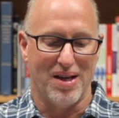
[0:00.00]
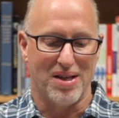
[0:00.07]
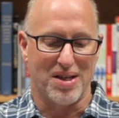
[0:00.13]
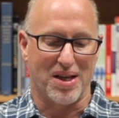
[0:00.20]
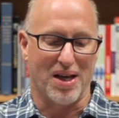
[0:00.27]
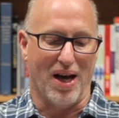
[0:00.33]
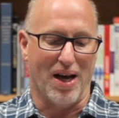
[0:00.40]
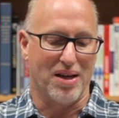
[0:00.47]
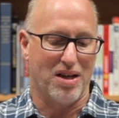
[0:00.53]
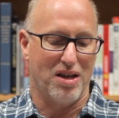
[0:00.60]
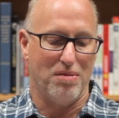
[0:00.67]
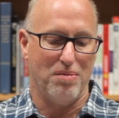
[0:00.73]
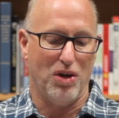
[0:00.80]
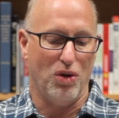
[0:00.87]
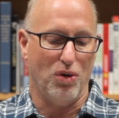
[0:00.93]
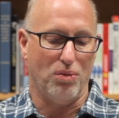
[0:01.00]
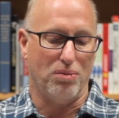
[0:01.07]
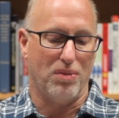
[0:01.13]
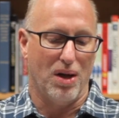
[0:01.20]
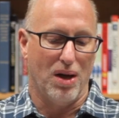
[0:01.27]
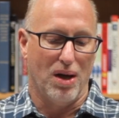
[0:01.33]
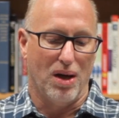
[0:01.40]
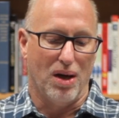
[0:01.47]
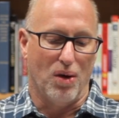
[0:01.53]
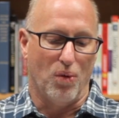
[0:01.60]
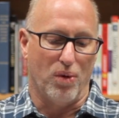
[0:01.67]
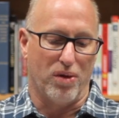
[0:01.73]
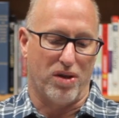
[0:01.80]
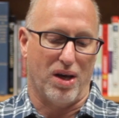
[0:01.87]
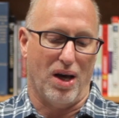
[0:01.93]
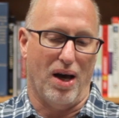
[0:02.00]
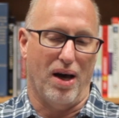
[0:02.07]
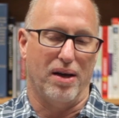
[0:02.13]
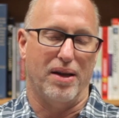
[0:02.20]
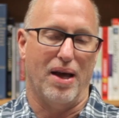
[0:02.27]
to God, commune with God.